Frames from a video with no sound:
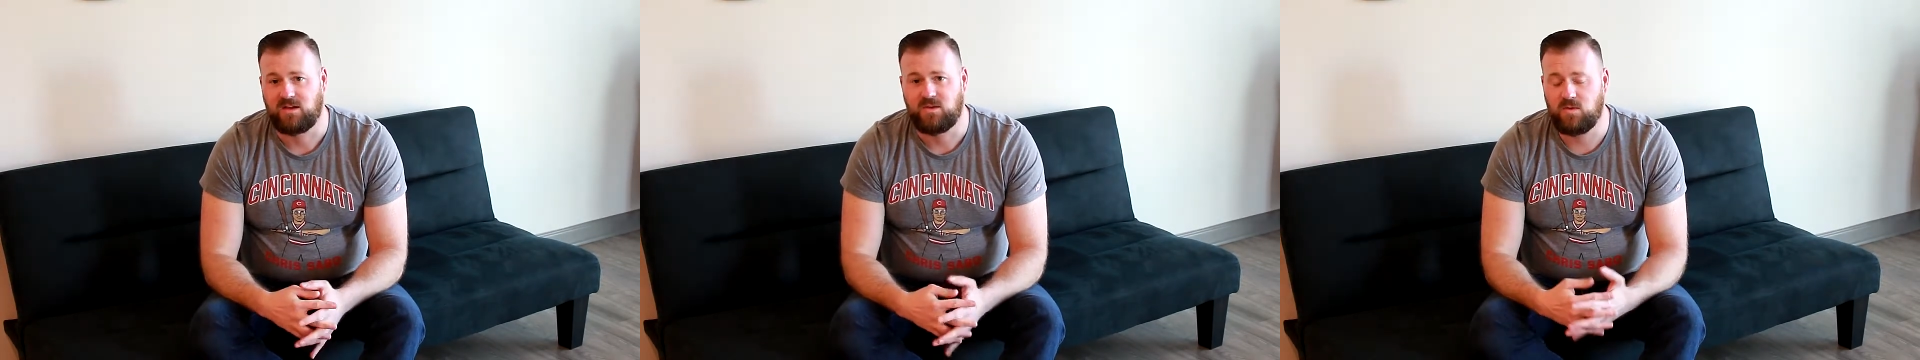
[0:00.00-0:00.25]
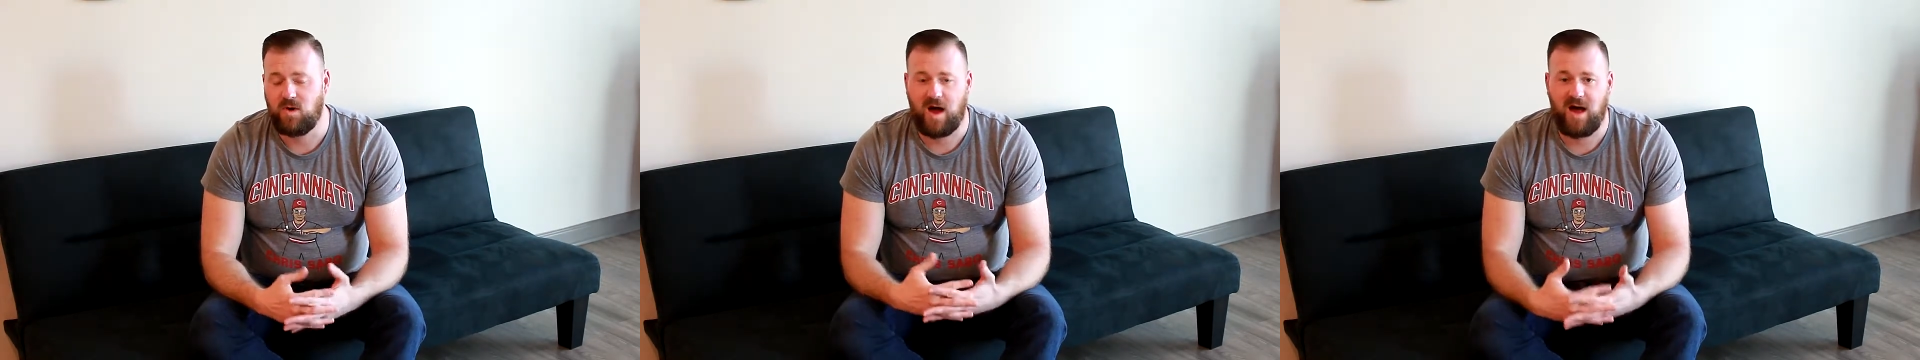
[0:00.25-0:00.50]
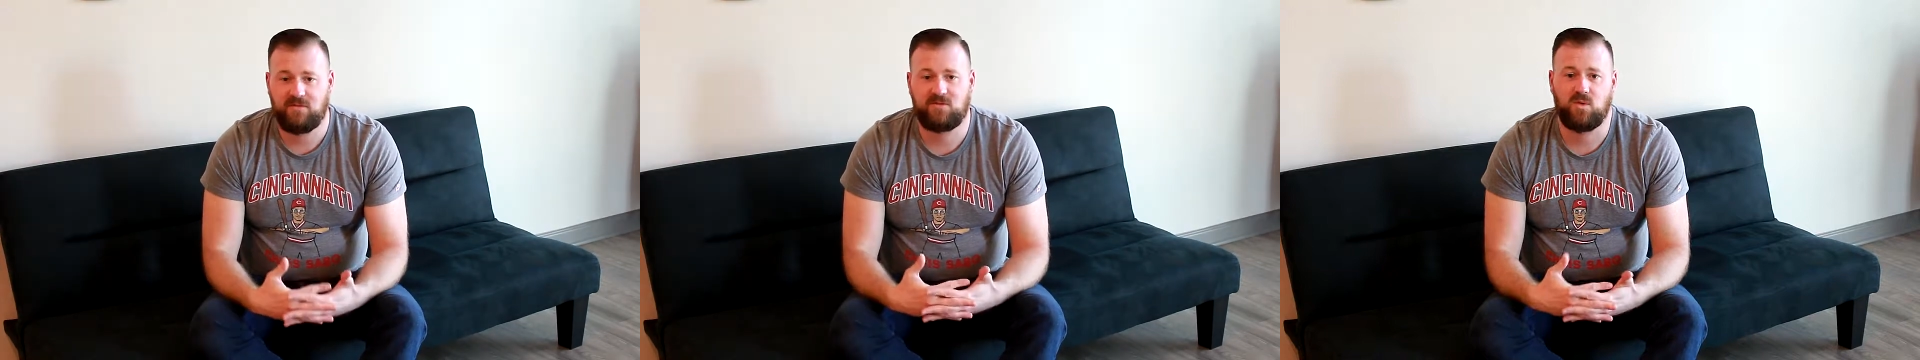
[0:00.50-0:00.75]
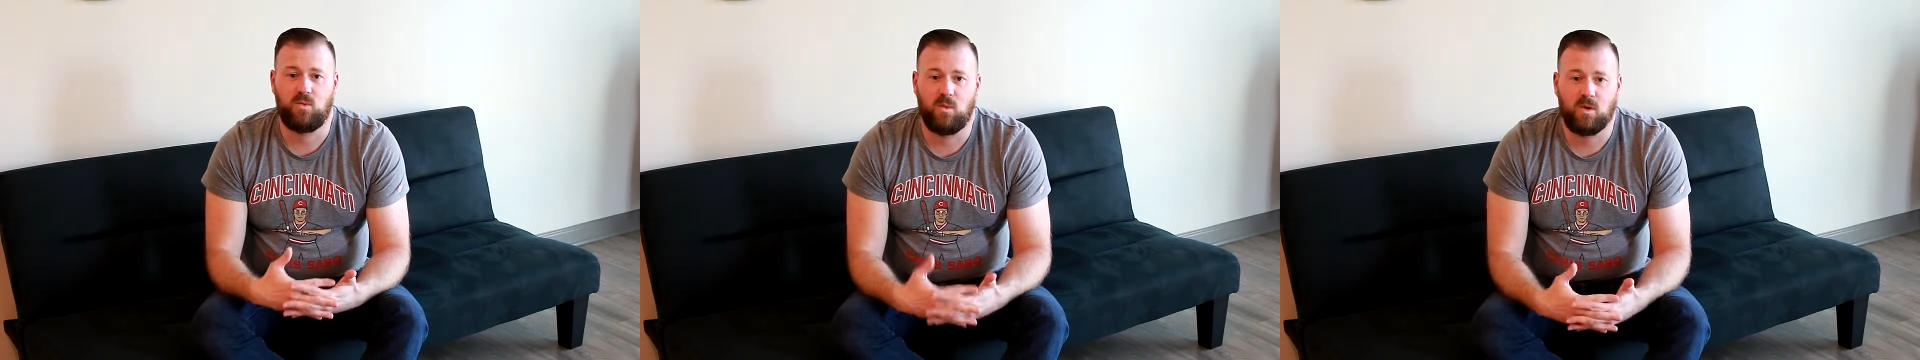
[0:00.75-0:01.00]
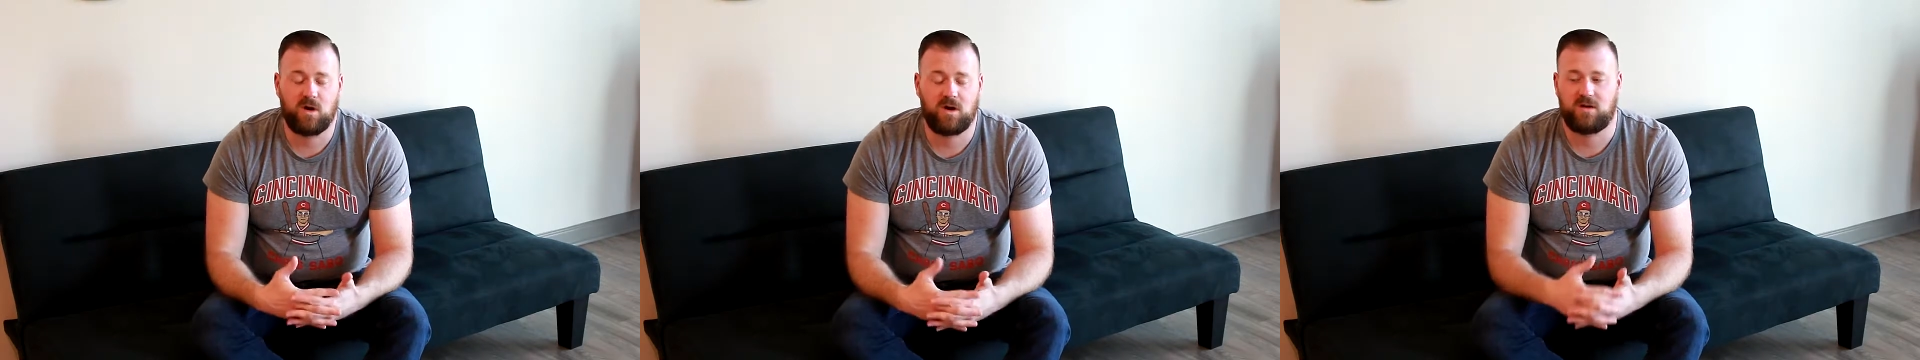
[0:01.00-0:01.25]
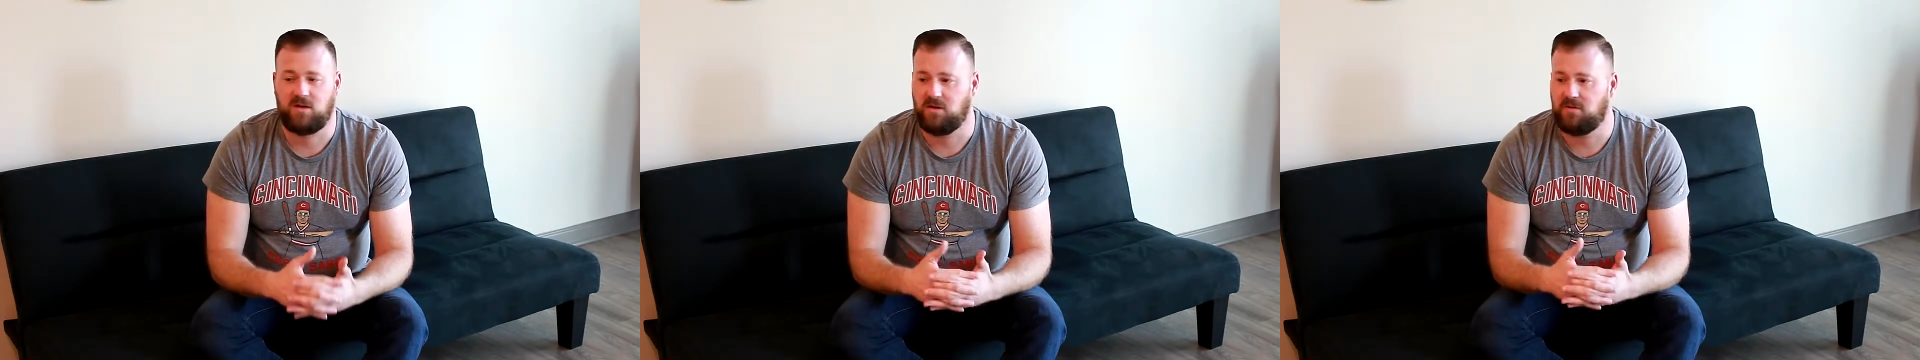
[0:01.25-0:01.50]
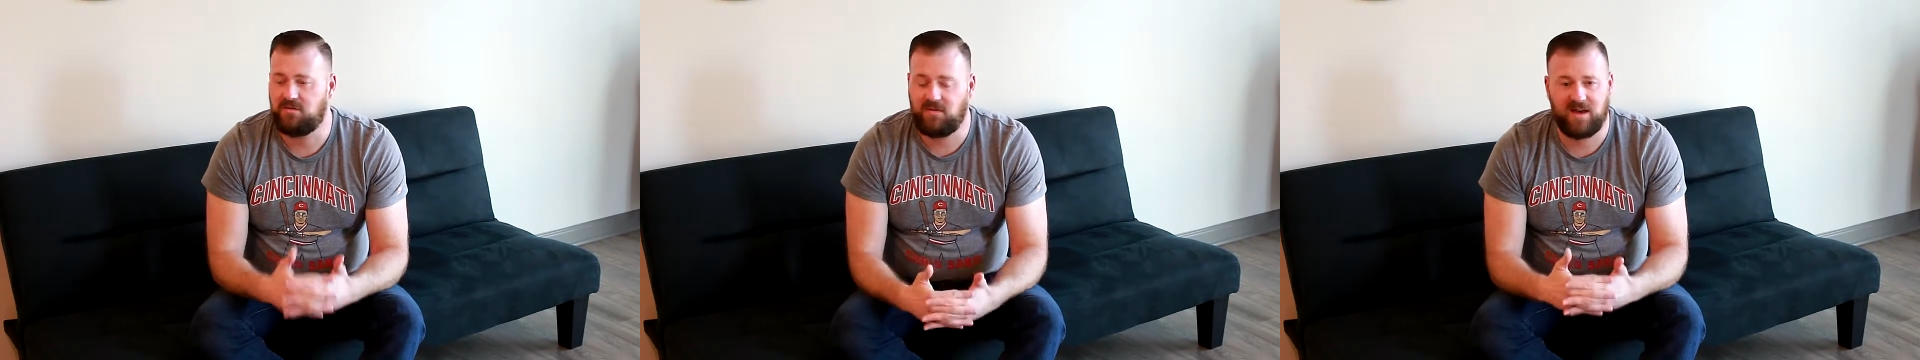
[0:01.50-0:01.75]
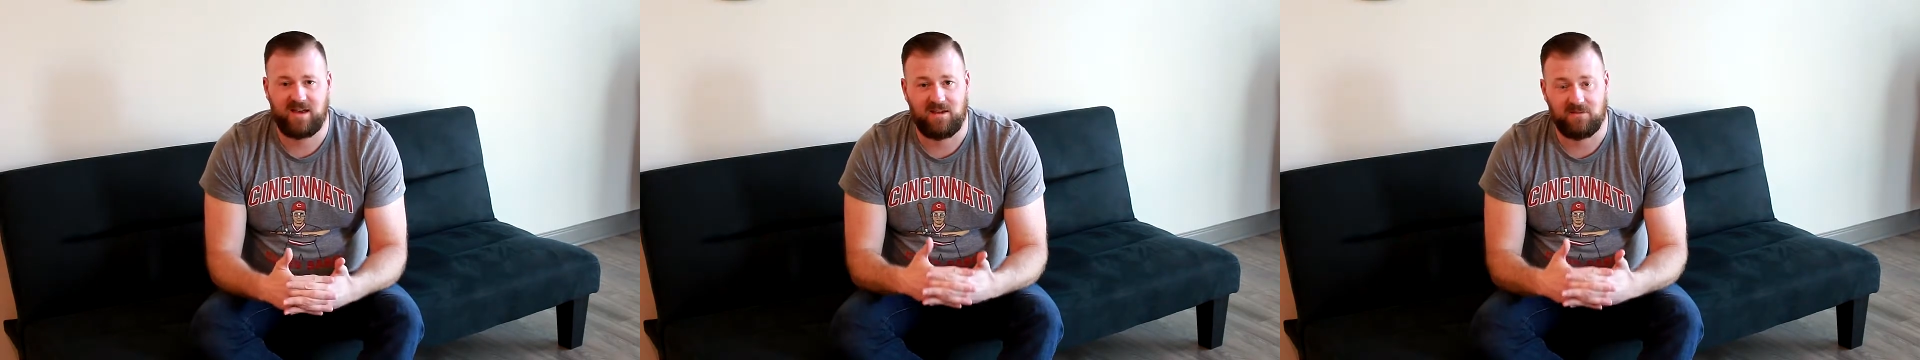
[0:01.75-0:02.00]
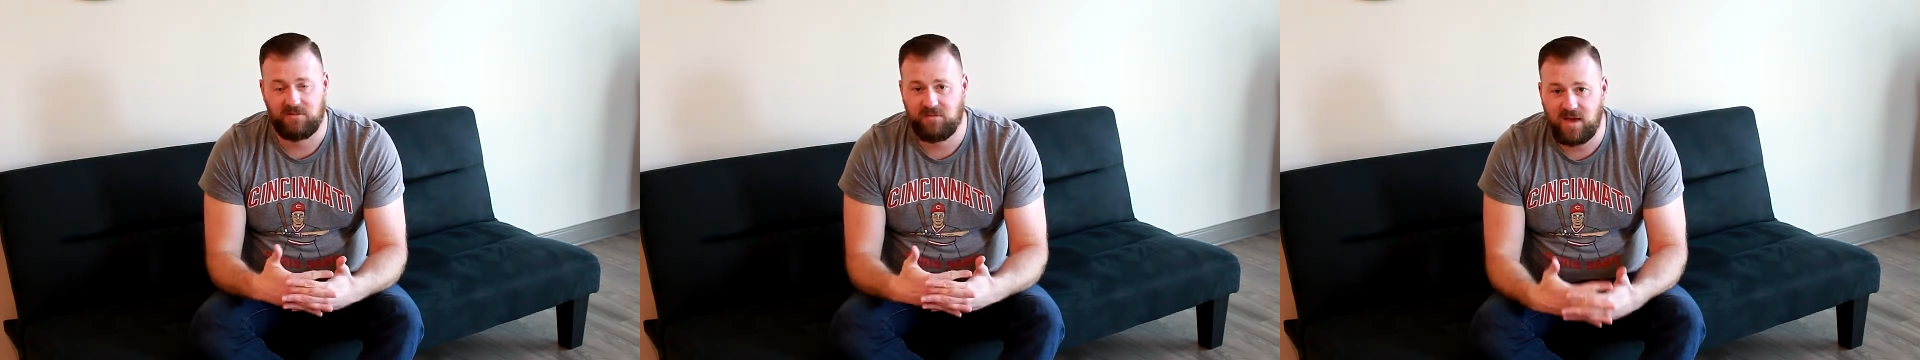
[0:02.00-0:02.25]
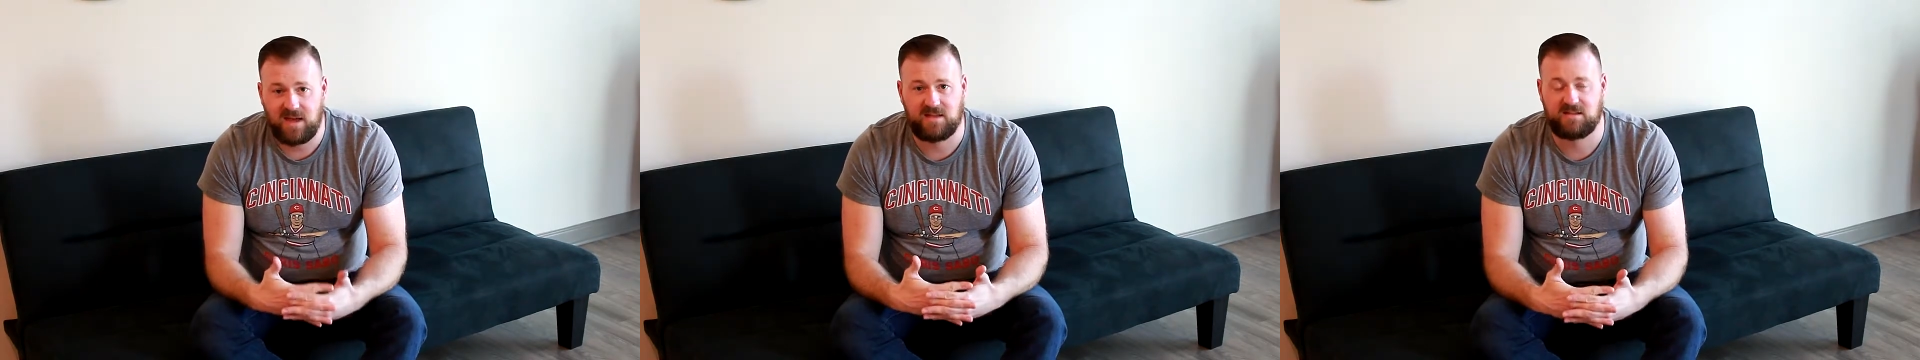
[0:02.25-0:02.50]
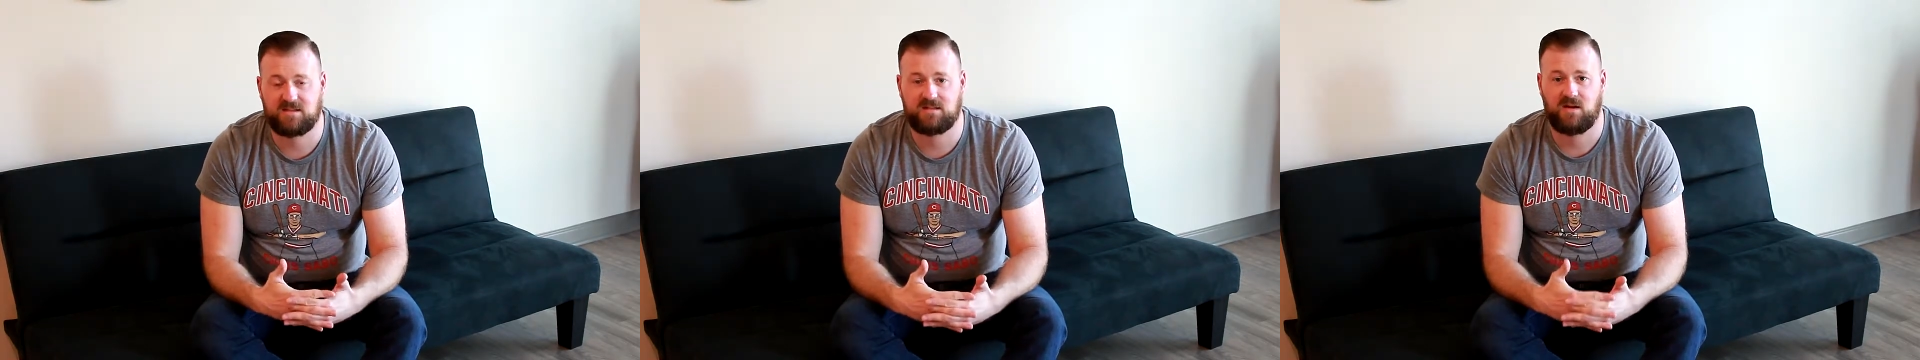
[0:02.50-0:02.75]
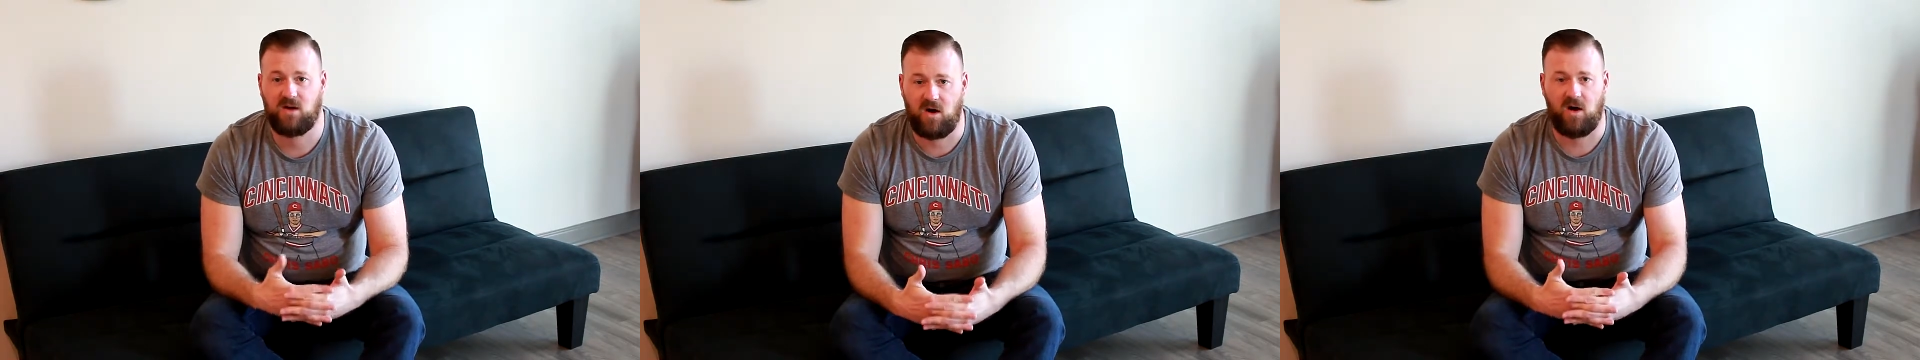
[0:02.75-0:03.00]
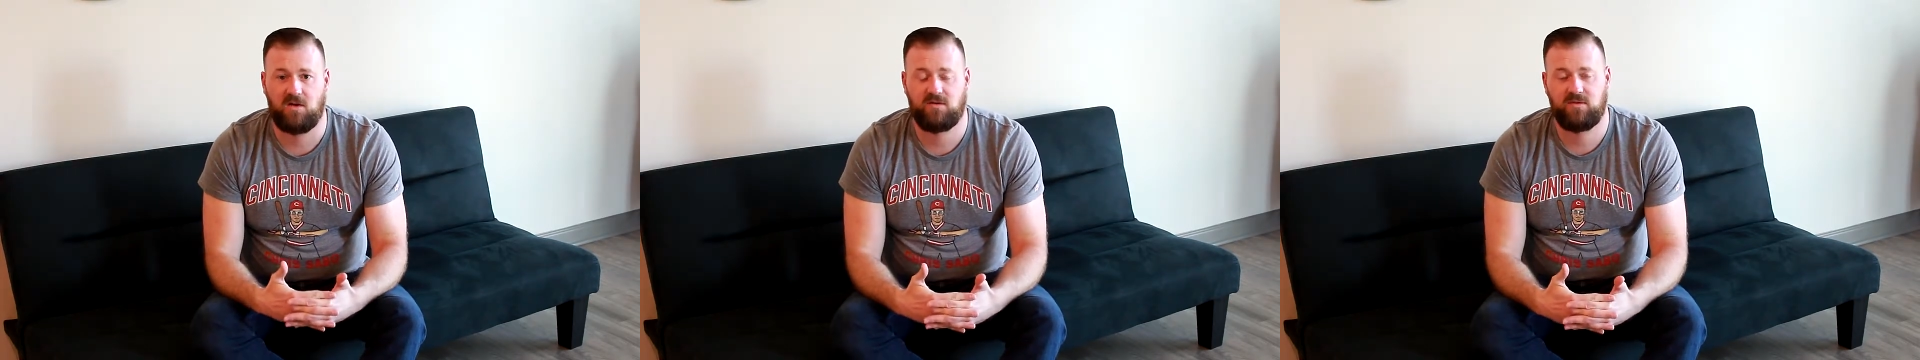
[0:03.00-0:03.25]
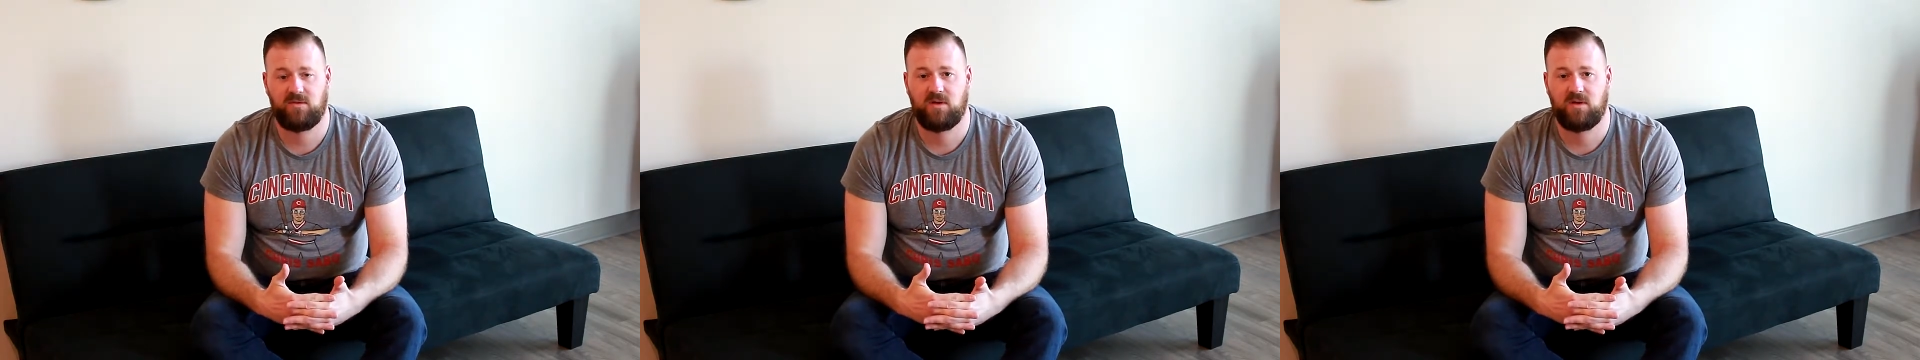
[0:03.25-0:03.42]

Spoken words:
You have to work your fucking face off.